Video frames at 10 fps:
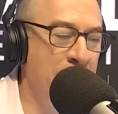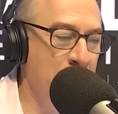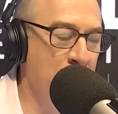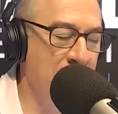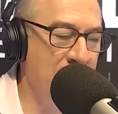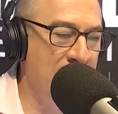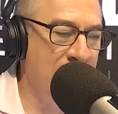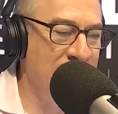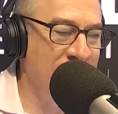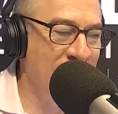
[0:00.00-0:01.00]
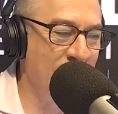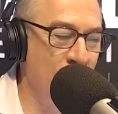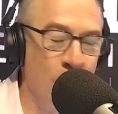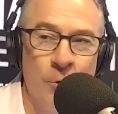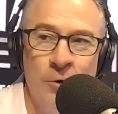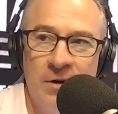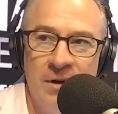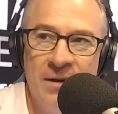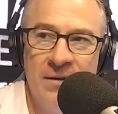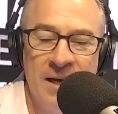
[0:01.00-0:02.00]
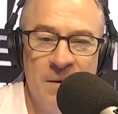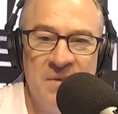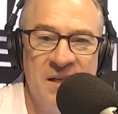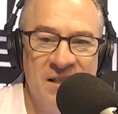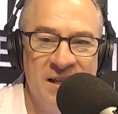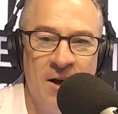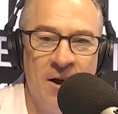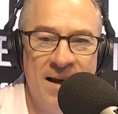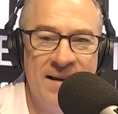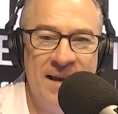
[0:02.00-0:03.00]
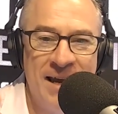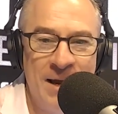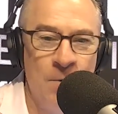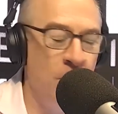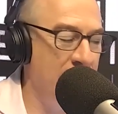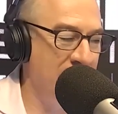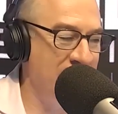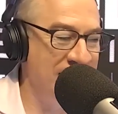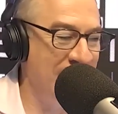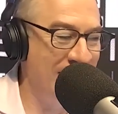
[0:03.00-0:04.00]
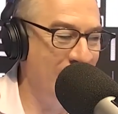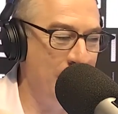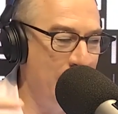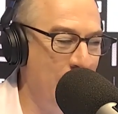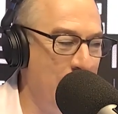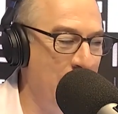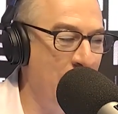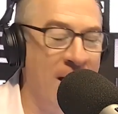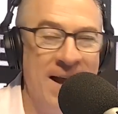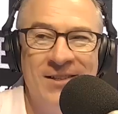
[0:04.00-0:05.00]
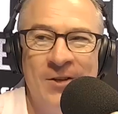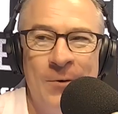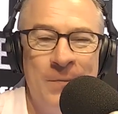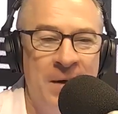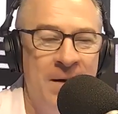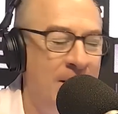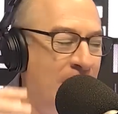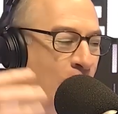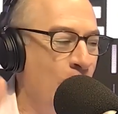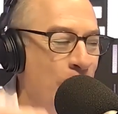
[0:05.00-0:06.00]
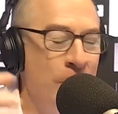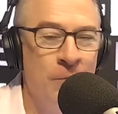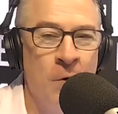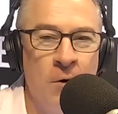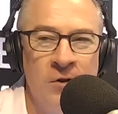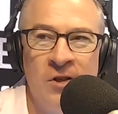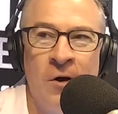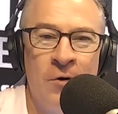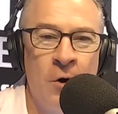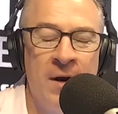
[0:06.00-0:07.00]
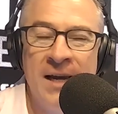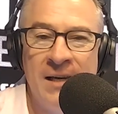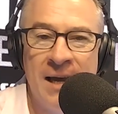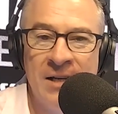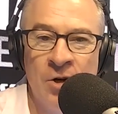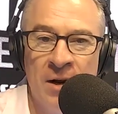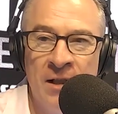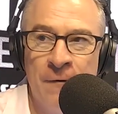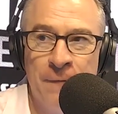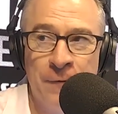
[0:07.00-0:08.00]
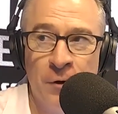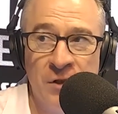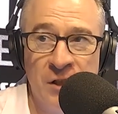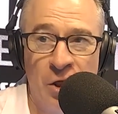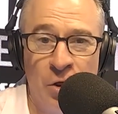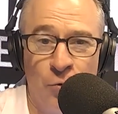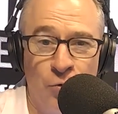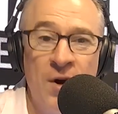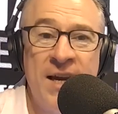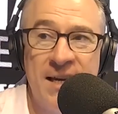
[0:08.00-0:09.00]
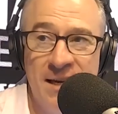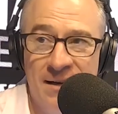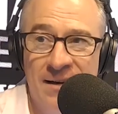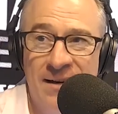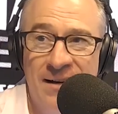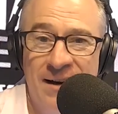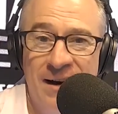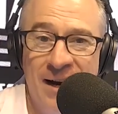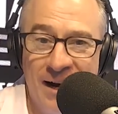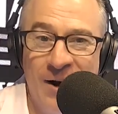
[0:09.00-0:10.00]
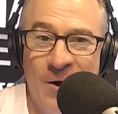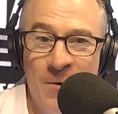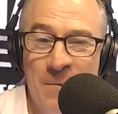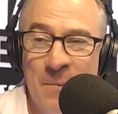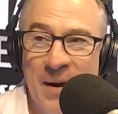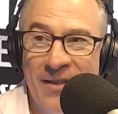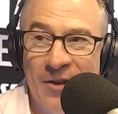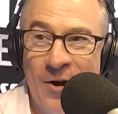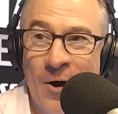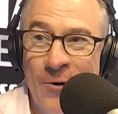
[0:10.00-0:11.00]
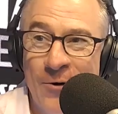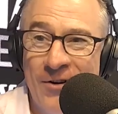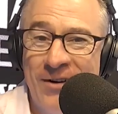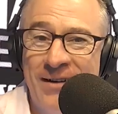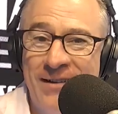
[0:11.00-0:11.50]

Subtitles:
of him as the GOAT, Nims, as I say, I hear what they're selling. I'm not buying. So Hogan, Rock, Stone Cold, he's not in the first 3, let alone being the GOAT.